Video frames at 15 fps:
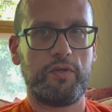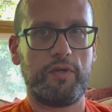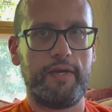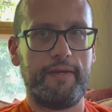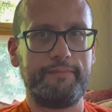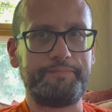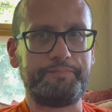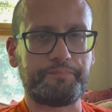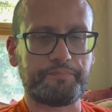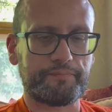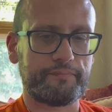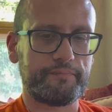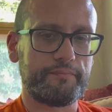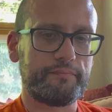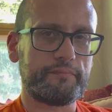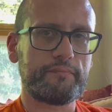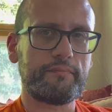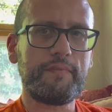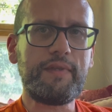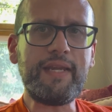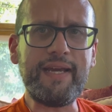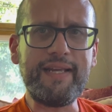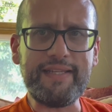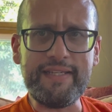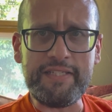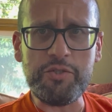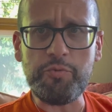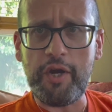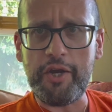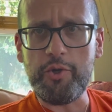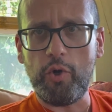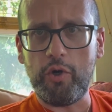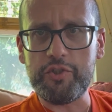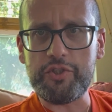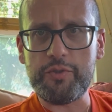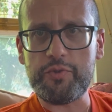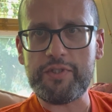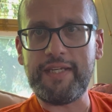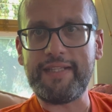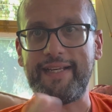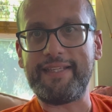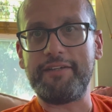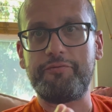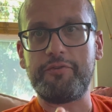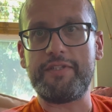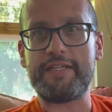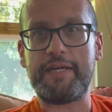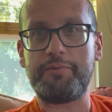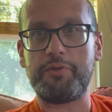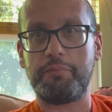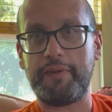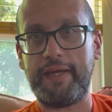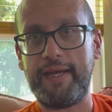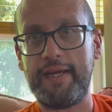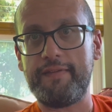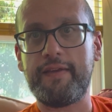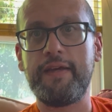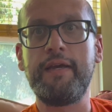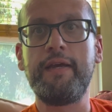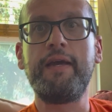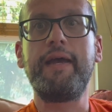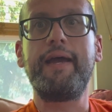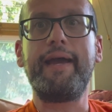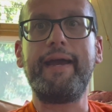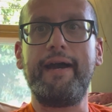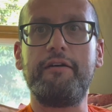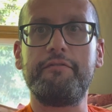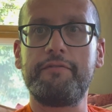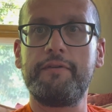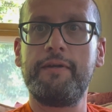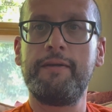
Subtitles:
Okay, and this is why you also see that different Zapier plans have